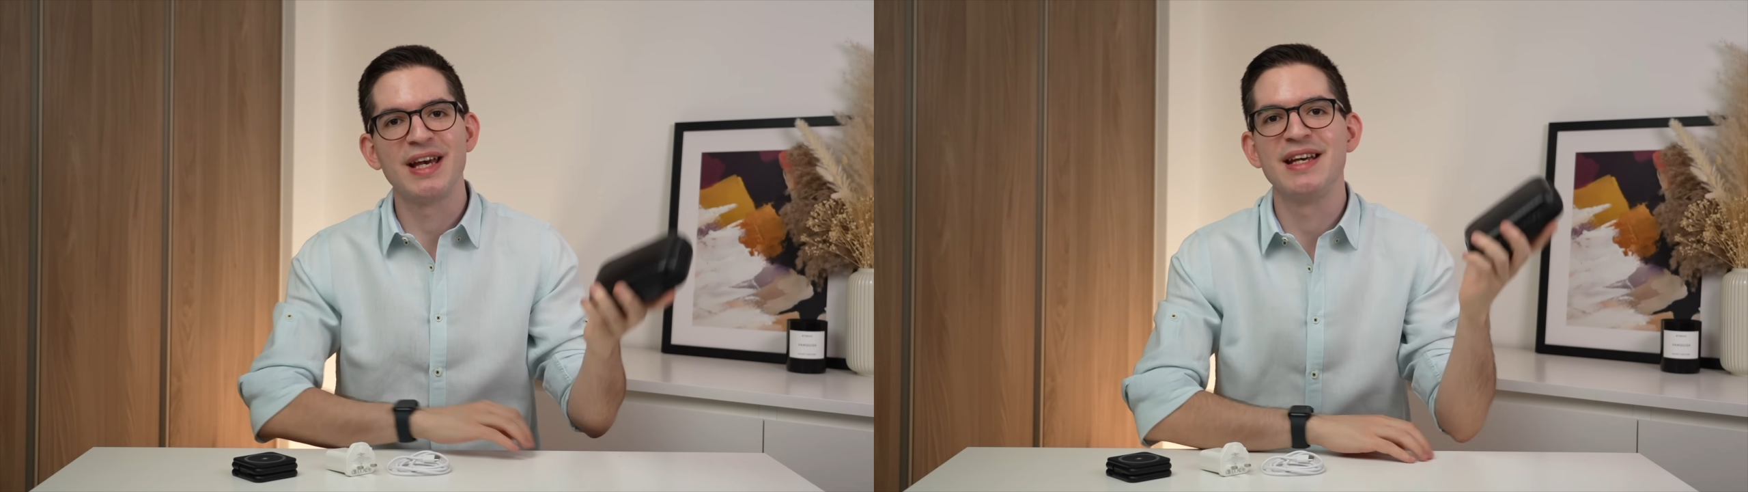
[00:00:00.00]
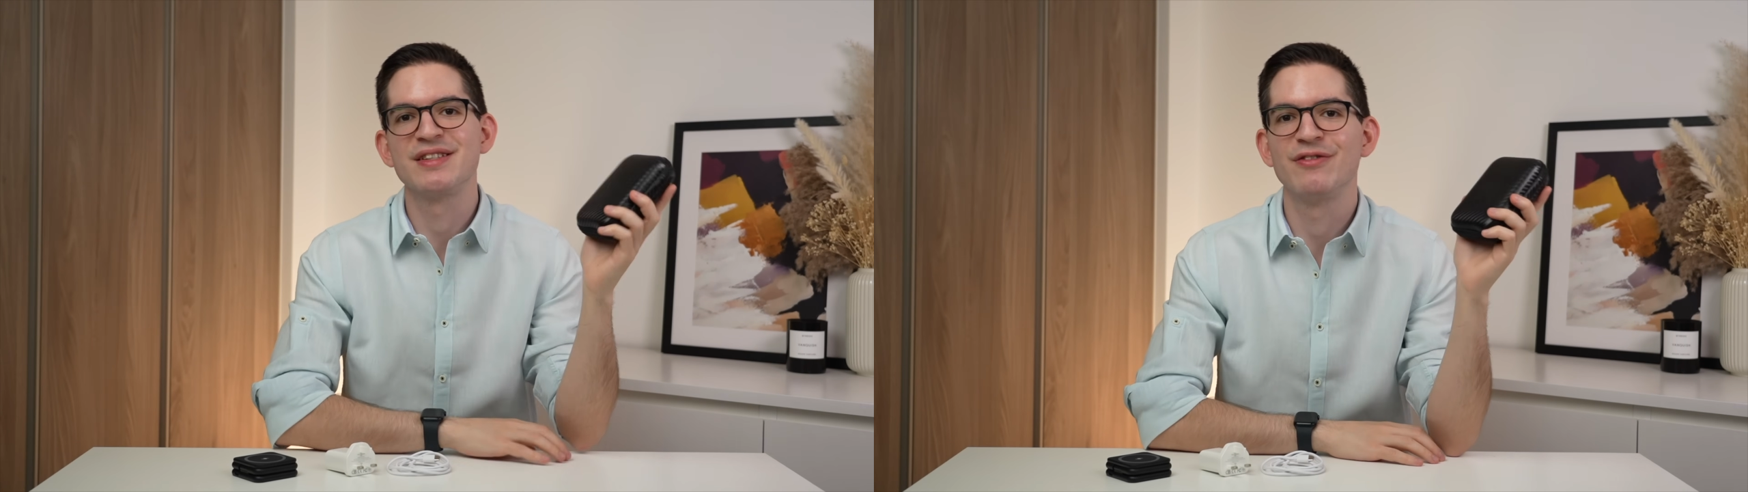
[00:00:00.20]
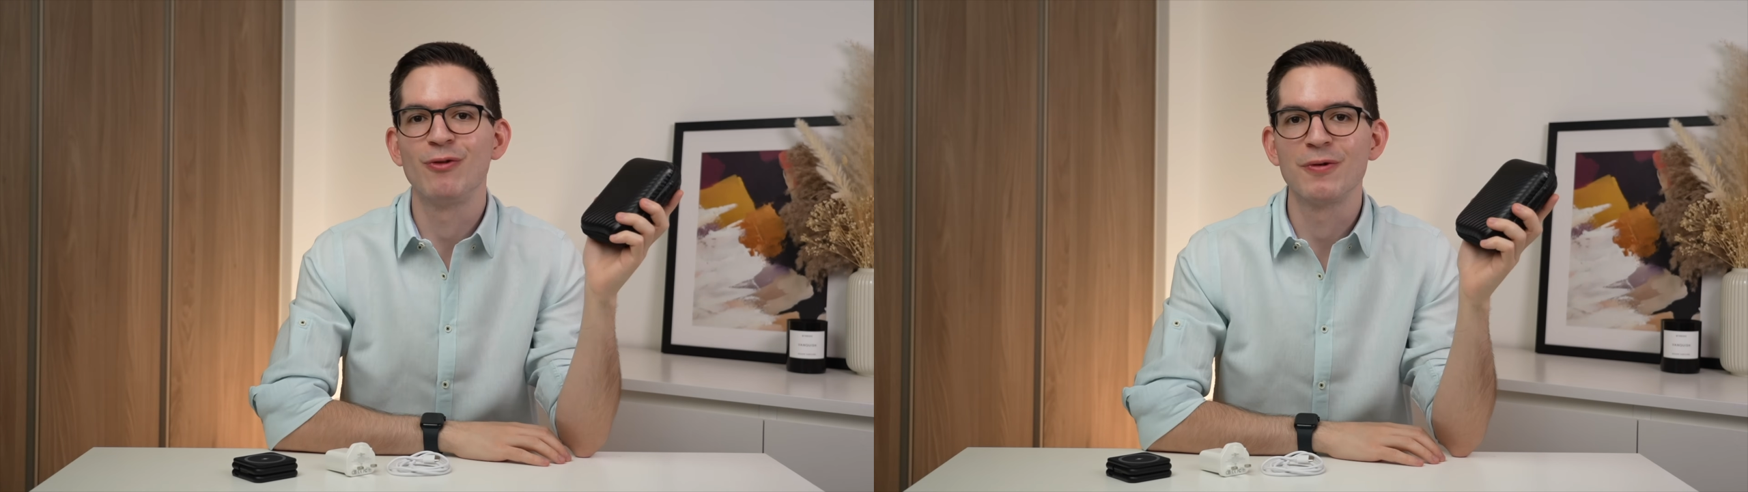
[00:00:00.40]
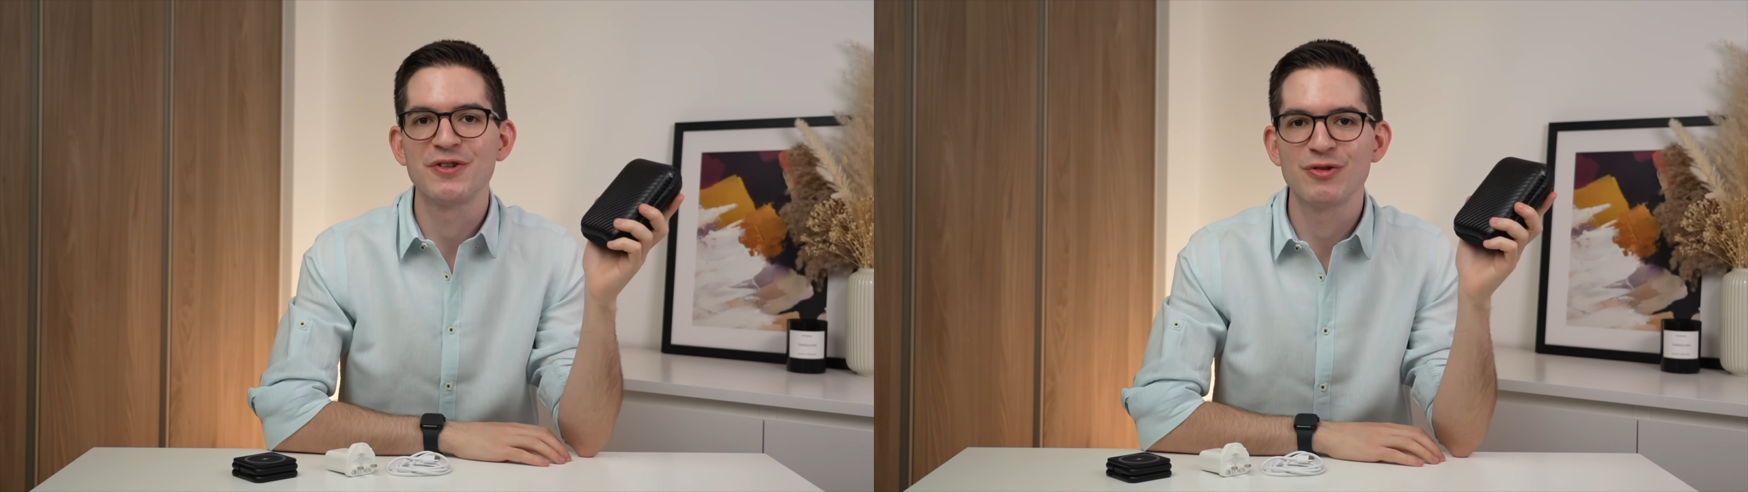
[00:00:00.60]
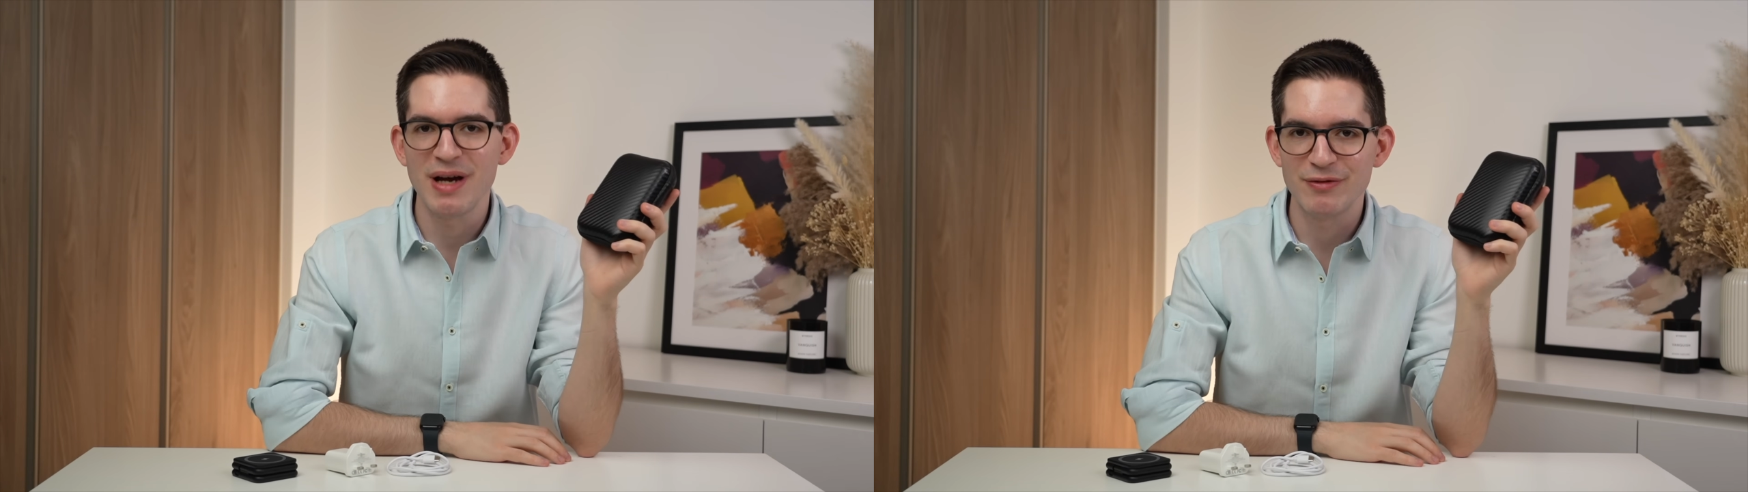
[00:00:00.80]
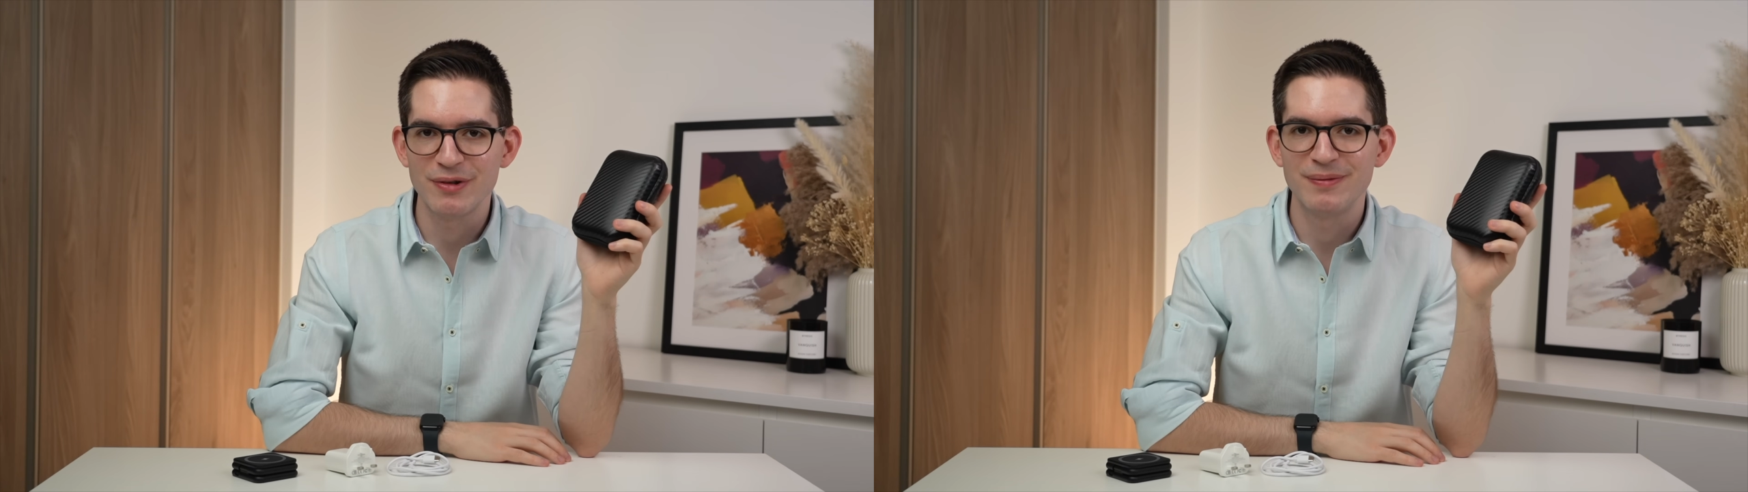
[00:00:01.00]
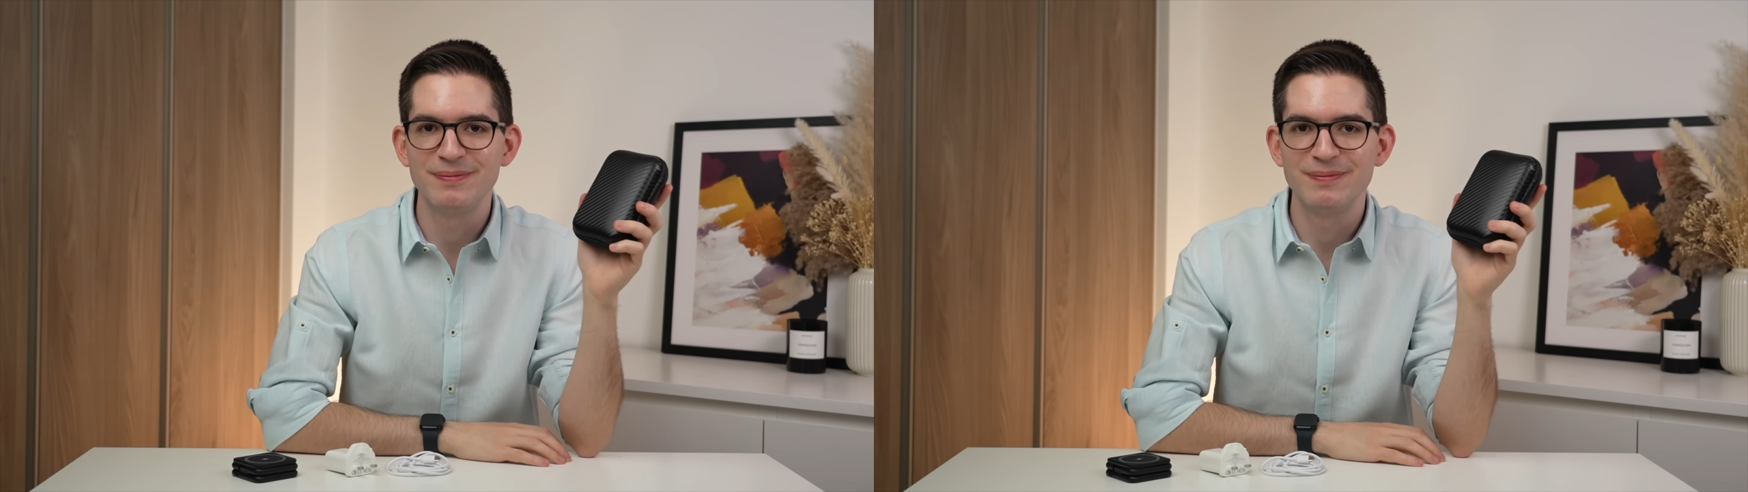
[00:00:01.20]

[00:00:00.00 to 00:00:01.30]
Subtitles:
case for travel.